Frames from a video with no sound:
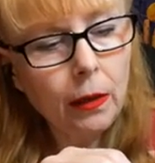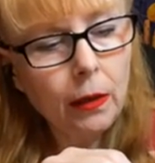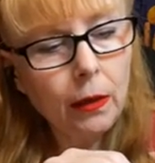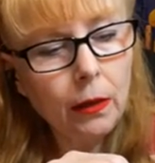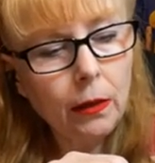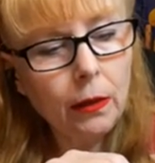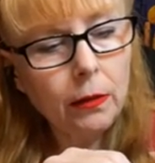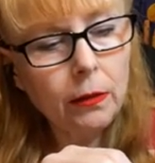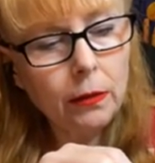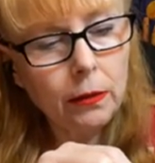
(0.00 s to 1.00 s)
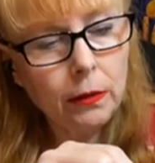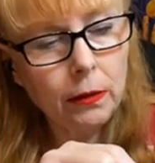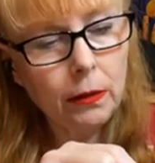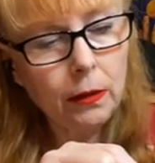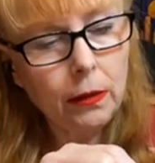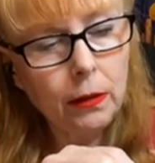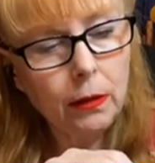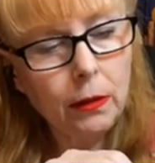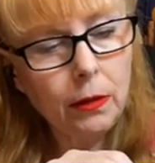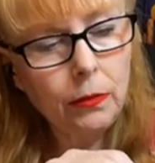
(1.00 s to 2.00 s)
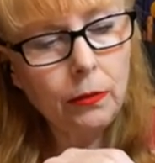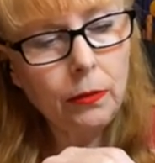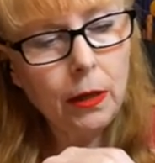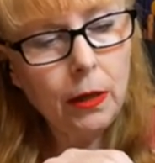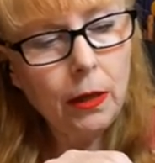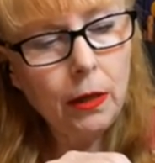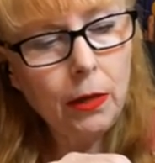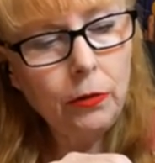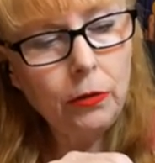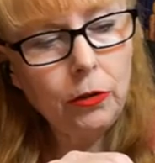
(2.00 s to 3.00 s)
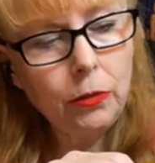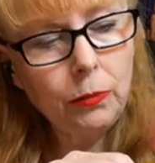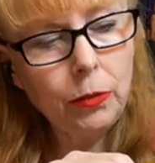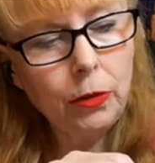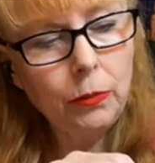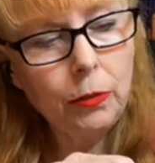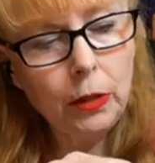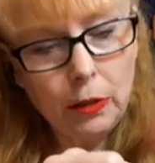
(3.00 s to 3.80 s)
And let's see, and we're just putting the beads